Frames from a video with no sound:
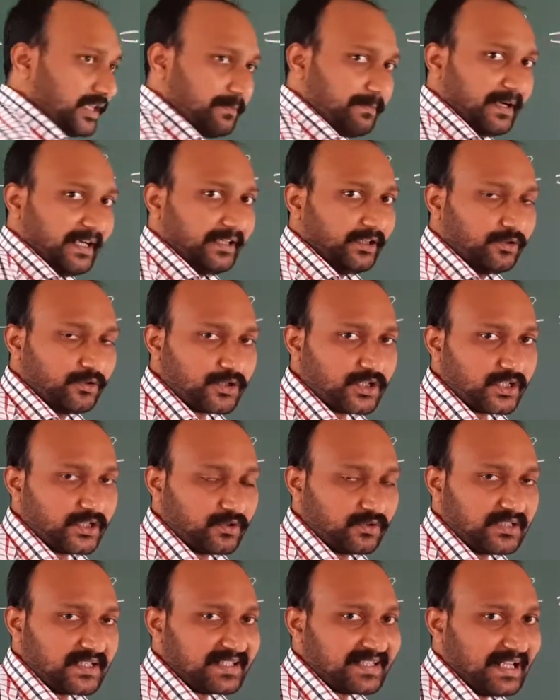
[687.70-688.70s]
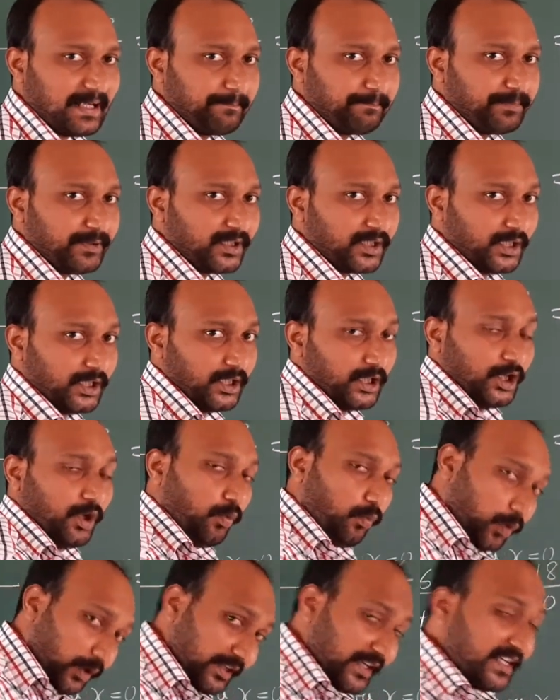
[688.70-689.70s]
mangoes into the sample.
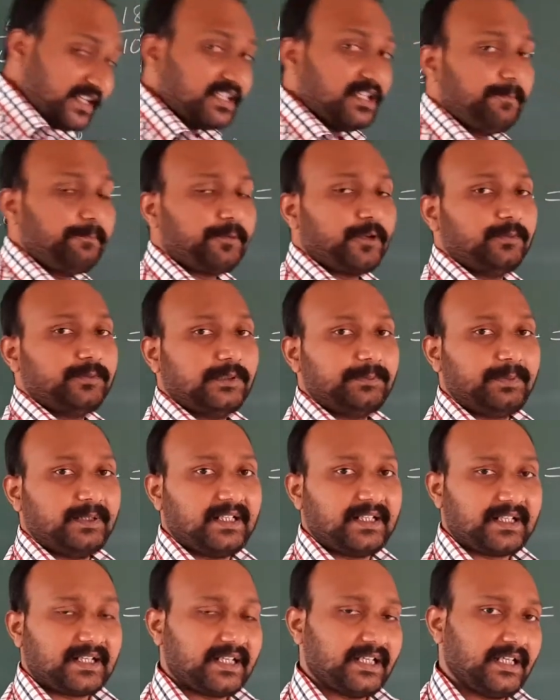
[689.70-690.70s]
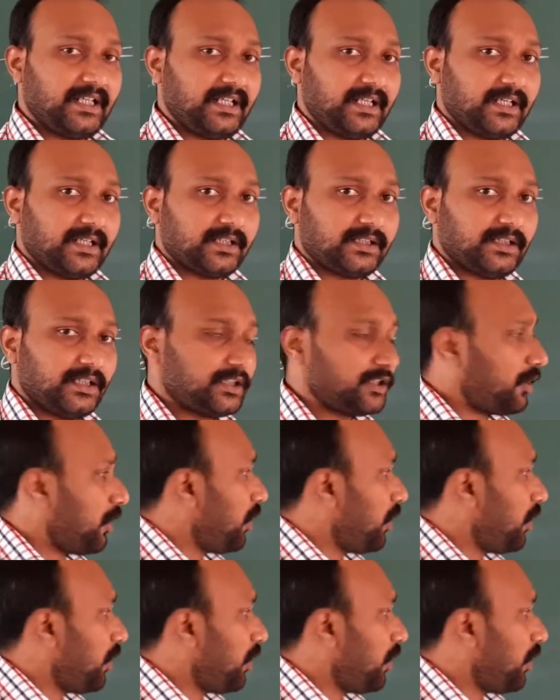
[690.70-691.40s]
What is the probability that